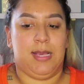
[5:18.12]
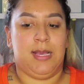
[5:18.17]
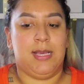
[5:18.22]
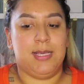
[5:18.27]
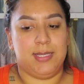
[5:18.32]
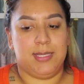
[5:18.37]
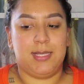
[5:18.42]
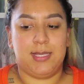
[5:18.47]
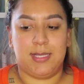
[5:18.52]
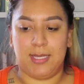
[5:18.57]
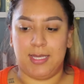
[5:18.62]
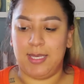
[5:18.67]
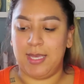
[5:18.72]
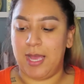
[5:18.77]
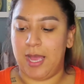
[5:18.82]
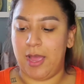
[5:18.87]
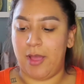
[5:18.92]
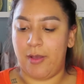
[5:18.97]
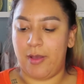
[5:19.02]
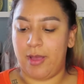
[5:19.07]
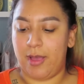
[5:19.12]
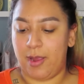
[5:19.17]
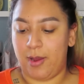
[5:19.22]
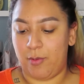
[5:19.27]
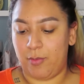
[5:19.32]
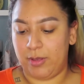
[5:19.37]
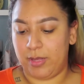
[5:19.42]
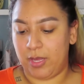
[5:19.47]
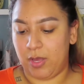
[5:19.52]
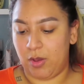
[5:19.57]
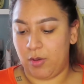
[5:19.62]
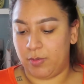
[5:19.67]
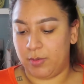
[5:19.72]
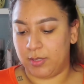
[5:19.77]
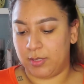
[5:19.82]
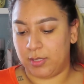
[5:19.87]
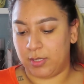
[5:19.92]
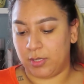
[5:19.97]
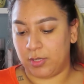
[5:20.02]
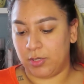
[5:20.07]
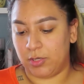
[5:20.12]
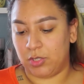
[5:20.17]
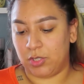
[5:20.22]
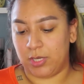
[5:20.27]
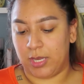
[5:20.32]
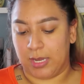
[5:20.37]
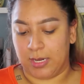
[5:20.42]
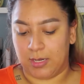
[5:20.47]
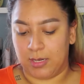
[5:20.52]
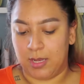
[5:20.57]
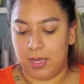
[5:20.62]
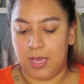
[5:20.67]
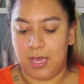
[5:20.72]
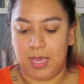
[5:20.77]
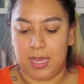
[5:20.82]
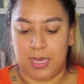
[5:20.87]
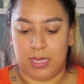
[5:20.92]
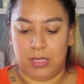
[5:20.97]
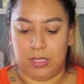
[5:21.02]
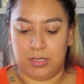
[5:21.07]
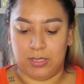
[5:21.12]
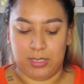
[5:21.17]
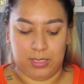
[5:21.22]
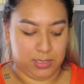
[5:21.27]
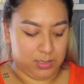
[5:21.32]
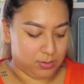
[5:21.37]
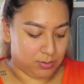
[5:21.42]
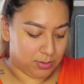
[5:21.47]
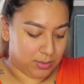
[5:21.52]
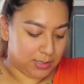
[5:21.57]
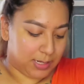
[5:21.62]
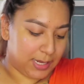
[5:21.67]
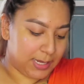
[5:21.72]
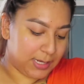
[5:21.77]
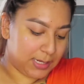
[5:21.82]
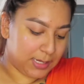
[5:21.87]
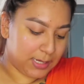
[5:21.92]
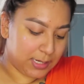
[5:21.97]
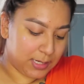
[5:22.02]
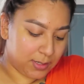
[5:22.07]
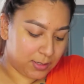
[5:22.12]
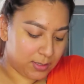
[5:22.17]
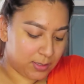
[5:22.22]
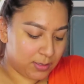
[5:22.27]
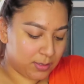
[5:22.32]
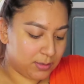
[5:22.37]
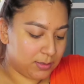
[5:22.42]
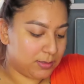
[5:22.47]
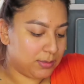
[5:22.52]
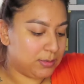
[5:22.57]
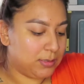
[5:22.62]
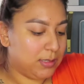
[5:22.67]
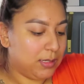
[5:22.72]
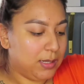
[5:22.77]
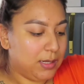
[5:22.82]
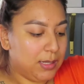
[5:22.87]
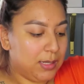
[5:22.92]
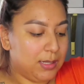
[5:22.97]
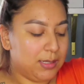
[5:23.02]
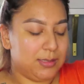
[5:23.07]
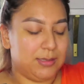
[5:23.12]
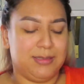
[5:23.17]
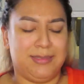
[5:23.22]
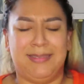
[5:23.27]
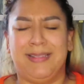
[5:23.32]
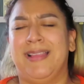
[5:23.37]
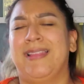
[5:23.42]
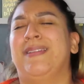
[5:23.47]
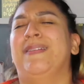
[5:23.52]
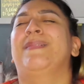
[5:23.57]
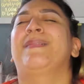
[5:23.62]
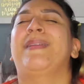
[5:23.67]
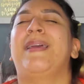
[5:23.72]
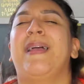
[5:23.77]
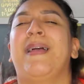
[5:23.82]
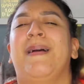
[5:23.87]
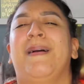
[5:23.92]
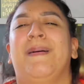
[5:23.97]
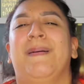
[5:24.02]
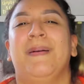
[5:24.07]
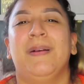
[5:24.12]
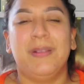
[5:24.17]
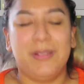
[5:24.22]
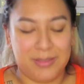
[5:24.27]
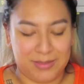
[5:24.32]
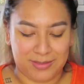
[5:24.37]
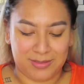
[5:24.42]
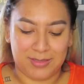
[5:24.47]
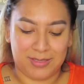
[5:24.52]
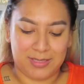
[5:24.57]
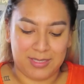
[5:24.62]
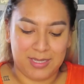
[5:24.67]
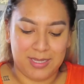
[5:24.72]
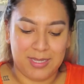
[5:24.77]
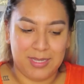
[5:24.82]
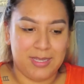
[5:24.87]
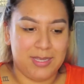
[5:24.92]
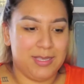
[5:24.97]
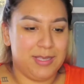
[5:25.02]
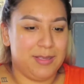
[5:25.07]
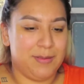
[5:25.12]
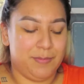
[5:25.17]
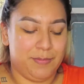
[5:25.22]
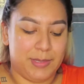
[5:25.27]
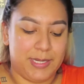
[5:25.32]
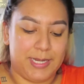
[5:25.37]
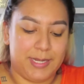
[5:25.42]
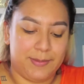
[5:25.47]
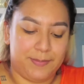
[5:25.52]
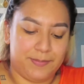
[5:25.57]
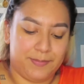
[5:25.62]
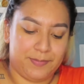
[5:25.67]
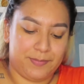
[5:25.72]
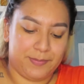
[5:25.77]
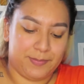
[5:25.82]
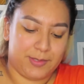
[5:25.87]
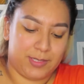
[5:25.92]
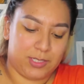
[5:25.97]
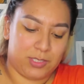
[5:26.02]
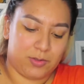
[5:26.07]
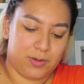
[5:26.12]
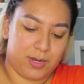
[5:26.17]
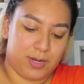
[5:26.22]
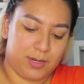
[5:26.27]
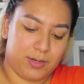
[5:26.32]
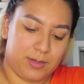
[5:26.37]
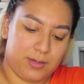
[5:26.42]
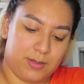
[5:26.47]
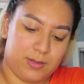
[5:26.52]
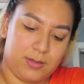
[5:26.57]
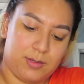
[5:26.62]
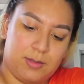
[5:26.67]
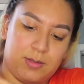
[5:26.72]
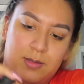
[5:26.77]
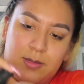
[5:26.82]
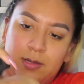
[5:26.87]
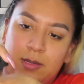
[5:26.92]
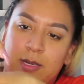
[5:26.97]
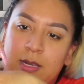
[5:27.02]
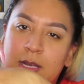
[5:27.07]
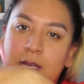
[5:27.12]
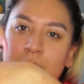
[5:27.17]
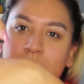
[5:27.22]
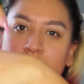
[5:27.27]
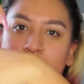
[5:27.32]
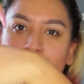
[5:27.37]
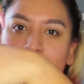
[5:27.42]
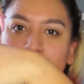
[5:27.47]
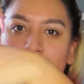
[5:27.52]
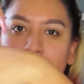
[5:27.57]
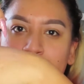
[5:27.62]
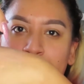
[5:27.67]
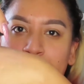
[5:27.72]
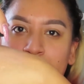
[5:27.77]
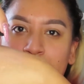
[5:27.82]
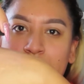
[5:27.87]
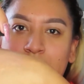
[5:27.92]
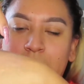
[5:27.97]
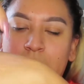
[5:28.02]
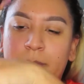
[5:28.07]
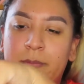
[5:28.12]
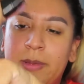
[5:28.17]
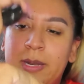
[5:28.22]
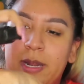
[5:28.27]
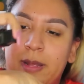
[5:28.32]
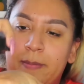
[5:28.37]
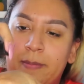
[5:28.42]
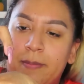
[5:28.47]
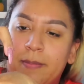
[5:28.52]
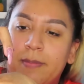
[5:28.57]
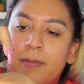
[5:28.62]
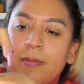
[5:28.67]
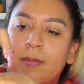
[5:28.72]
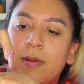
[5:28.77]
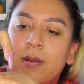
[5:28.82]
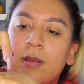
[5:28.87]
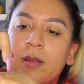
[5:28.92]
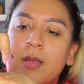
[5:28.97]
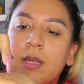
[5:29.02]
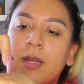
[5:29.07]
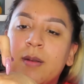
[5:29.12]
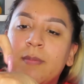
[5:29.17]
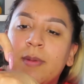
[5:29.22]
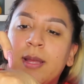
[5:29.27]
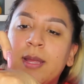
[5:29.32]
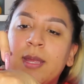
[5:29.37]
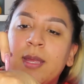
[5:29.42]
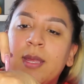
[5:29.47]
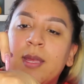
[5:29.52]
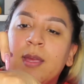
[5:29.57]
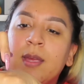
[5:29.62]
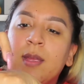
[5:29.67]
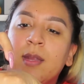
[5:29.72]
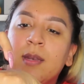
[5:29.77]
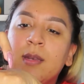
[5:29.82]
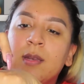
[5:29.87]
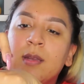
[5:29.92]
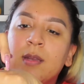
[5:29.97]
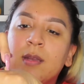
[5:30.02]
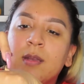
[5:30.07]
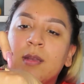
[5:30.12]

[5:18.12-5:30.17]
And see, I really hope this is a good shade. It looks a little light here, so I don't know. But let's try. So I'm gonna put a little bit in my hand.